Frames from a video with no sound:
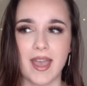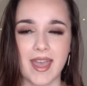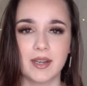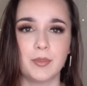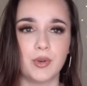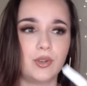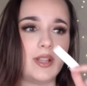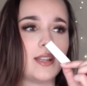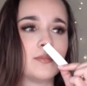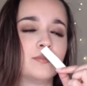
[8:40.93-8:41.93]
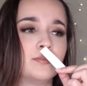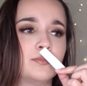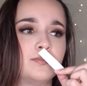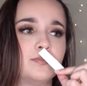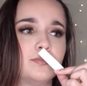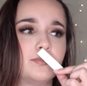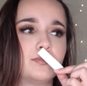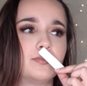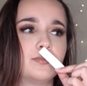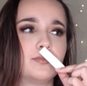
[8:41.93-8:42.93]
edible, like
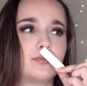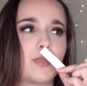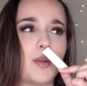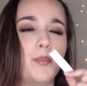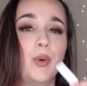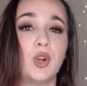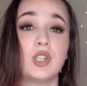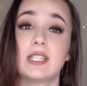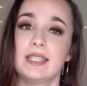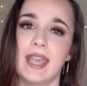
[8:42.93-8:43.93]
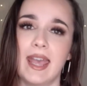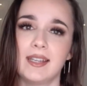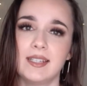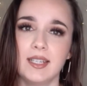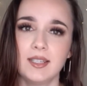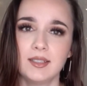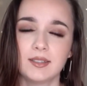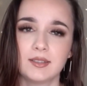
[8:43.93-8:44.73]
burnt candy.